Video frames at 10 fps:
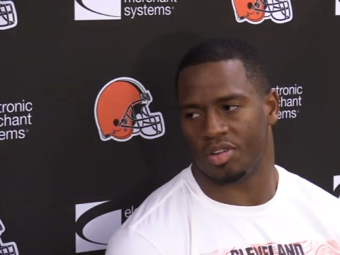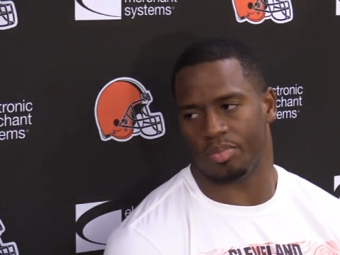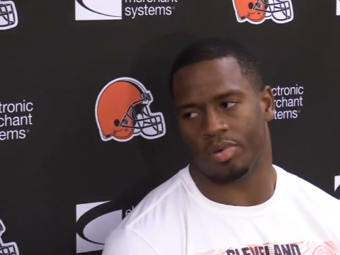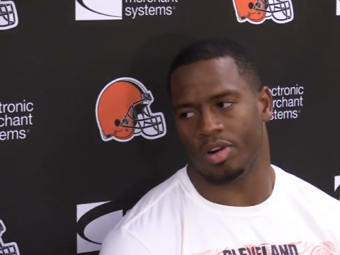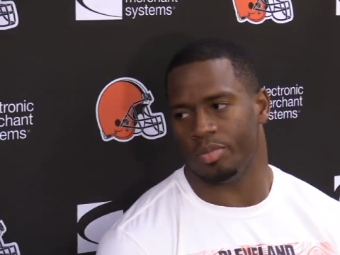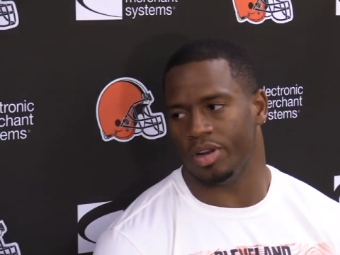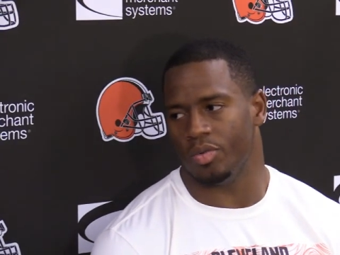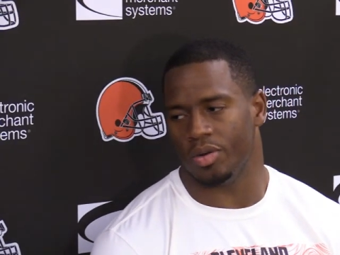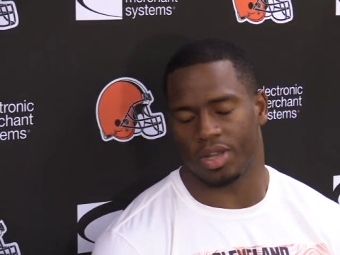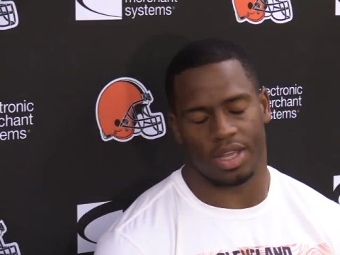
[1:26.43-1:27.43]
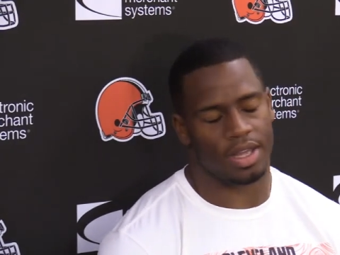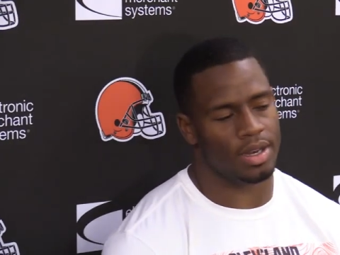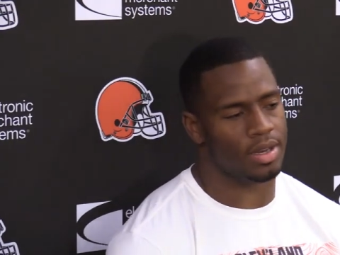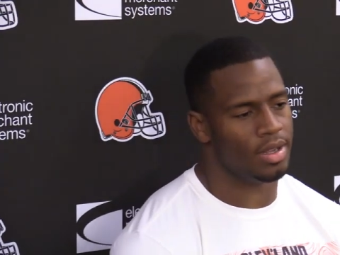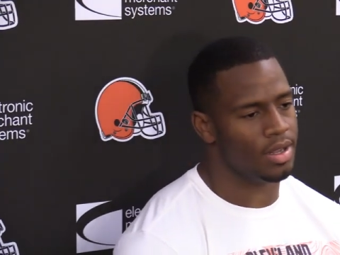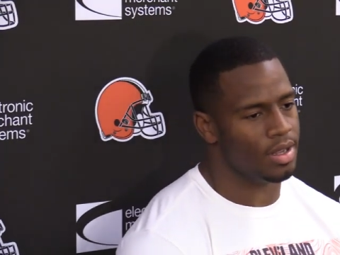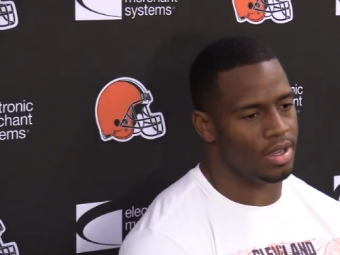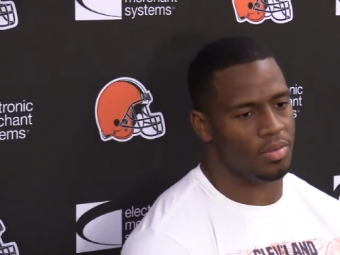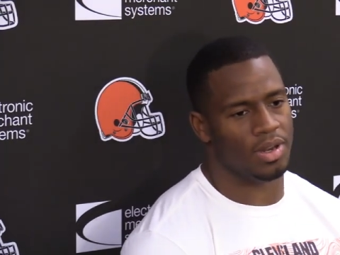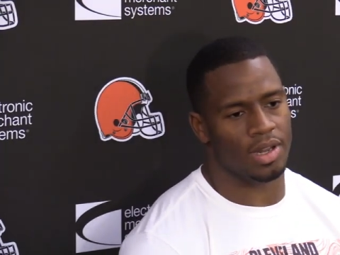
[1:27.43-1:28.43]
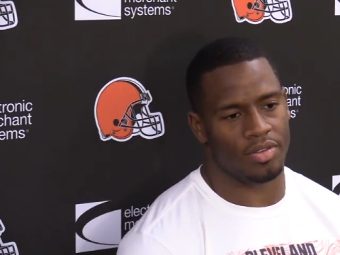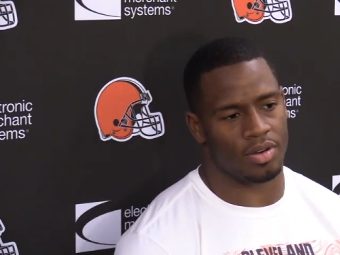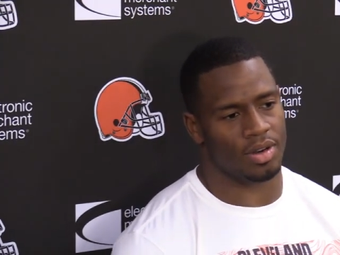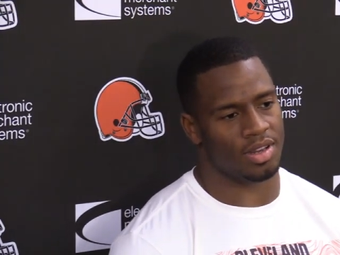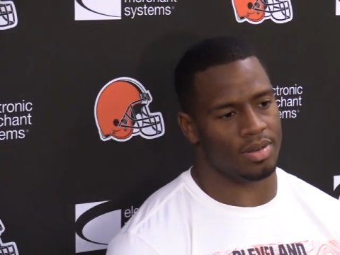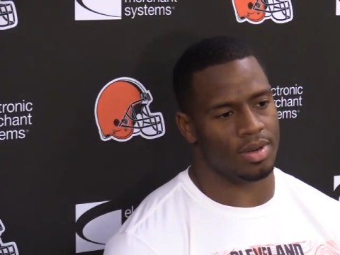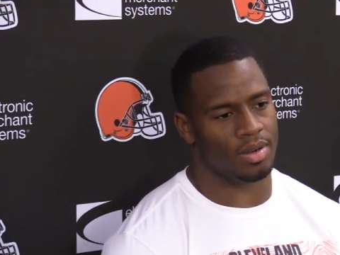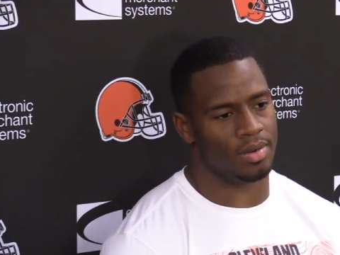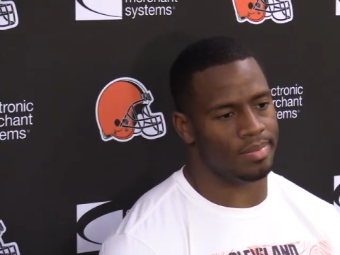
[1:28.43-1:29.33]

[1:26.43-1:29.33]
We're supporting him any way we can, and we love Chris, and you